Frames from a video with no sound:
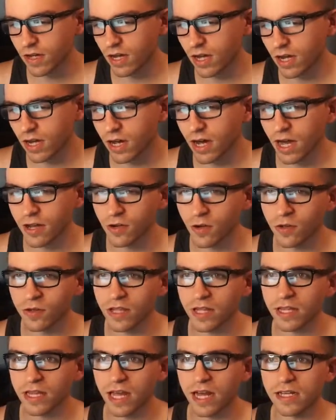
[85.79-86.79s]
I know
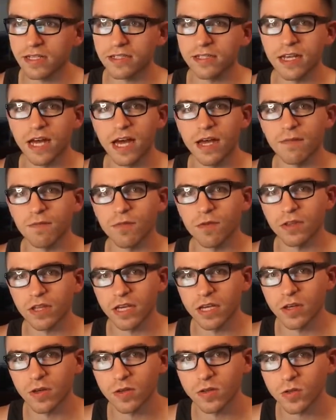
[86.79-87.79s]
that last time for the
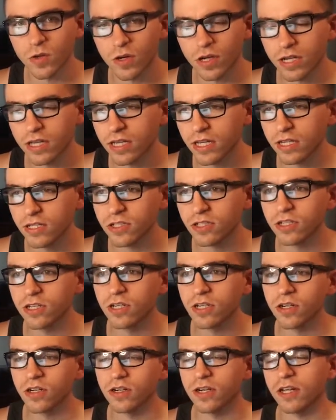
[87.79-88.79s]
Killjoy glitch,
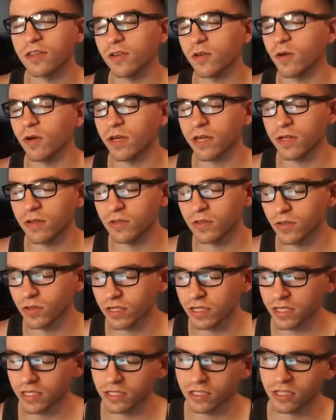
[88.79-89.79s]
or not the Killjoy
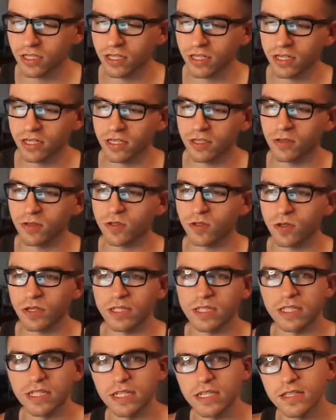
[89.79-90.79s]
glitch, the Killjoy
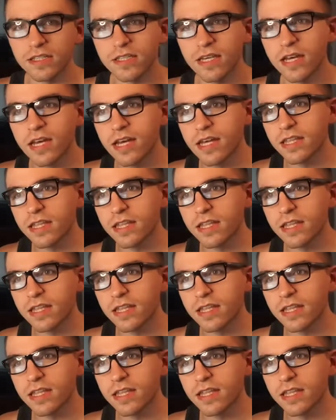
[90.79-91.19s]
tease,